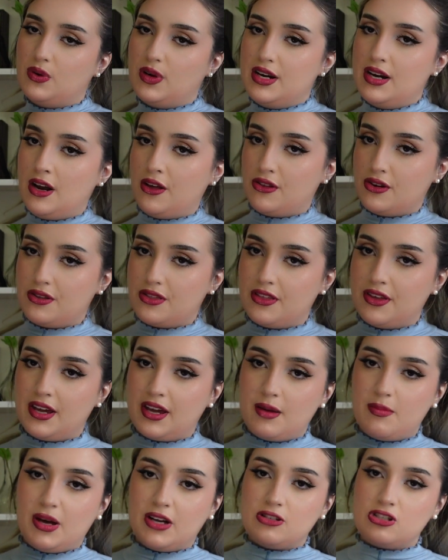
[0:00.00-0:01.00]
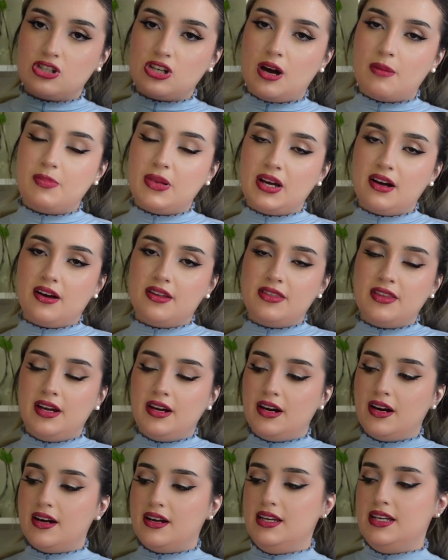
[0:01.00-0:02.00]
another thing about shopping on
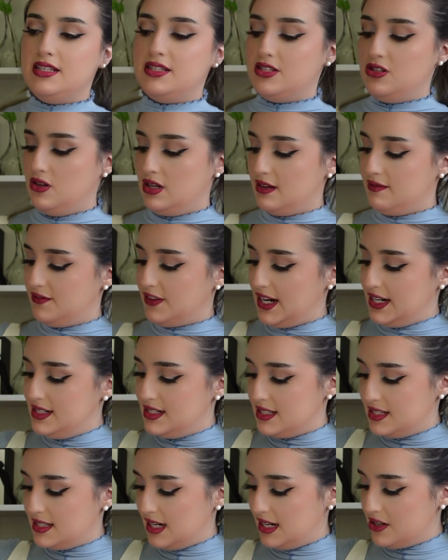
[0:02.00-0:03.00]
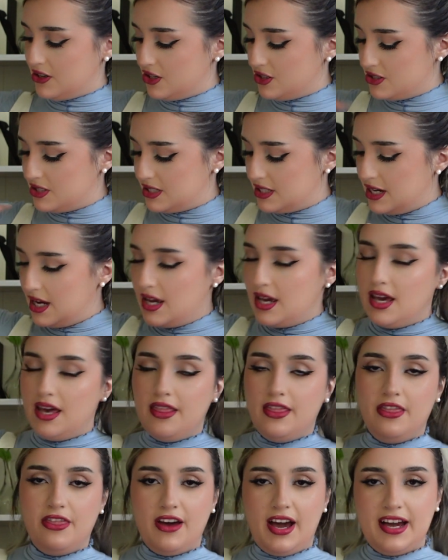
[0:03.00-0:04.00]
there is you can find designers
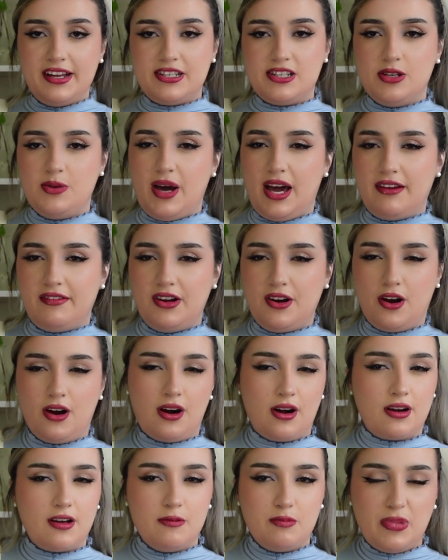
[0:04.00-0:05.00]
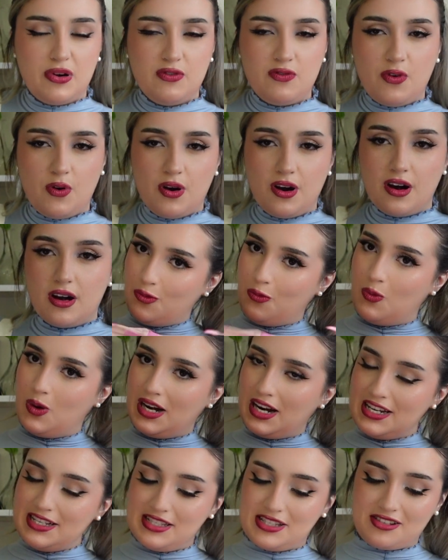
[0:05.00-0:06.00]
that you hadn't heard of before. When
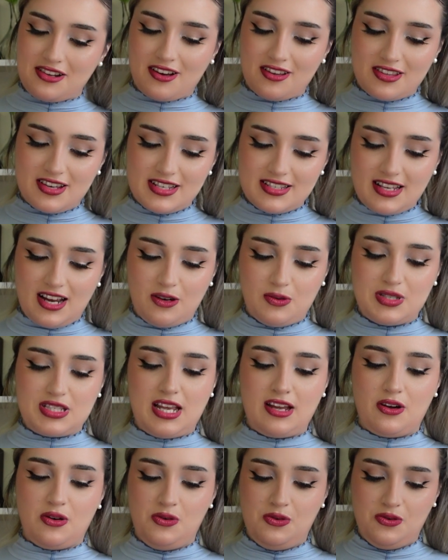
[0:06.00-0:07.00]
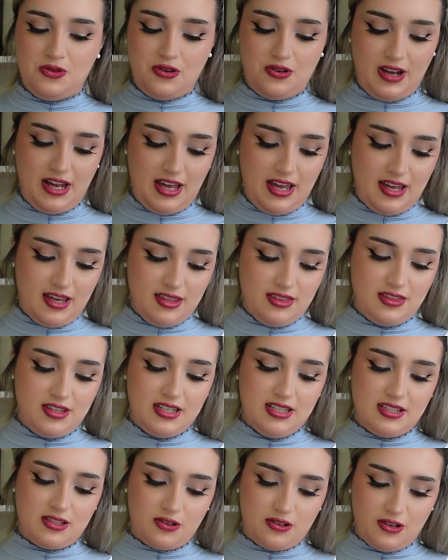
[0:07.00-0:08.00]
I saw this, I was like, ooh, okay,
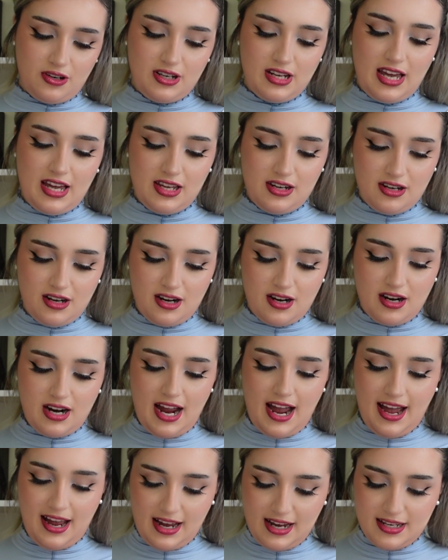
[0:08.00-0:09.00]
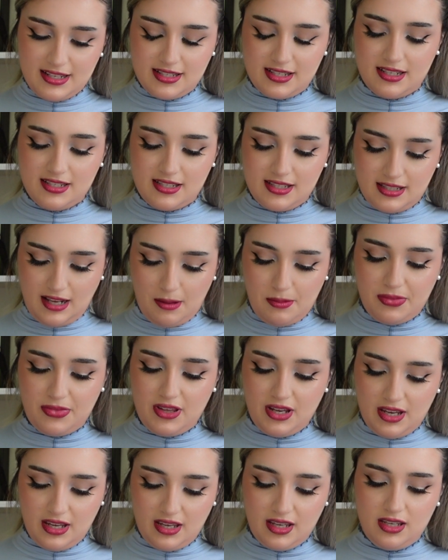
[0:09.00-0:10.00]
this creator has
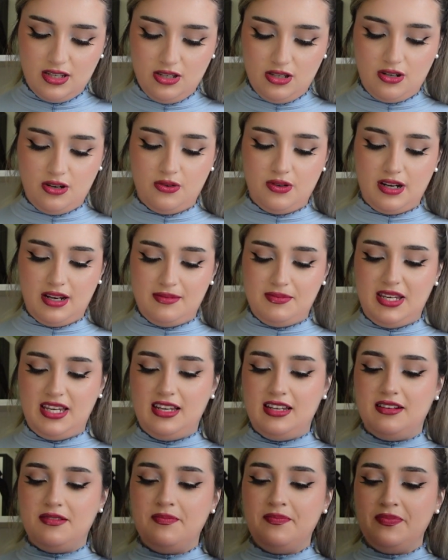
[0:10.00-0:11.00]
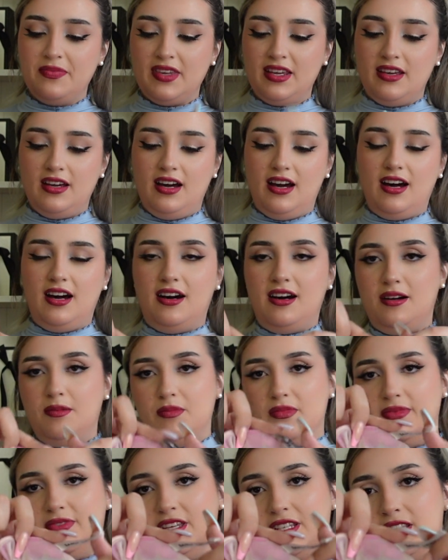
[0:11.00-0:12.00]
something, you know what I mean?
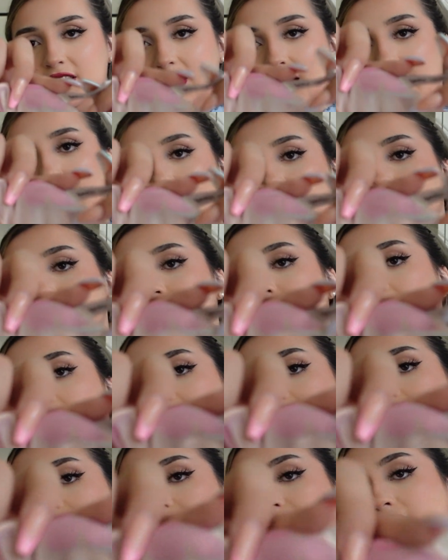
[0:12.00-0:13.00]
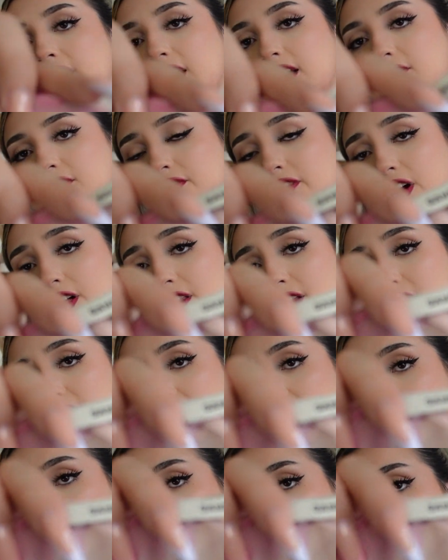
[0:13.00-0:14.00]
This tag is kind of like falling
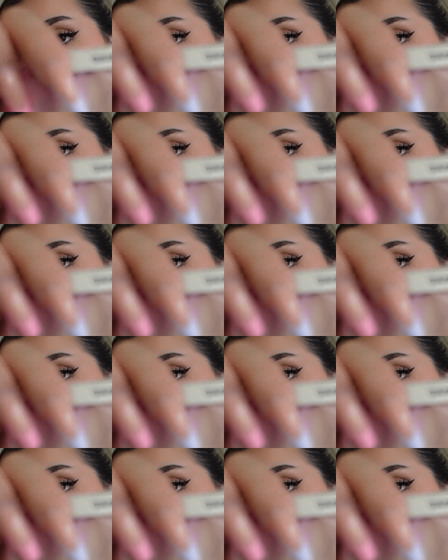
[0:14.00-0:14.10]
off, which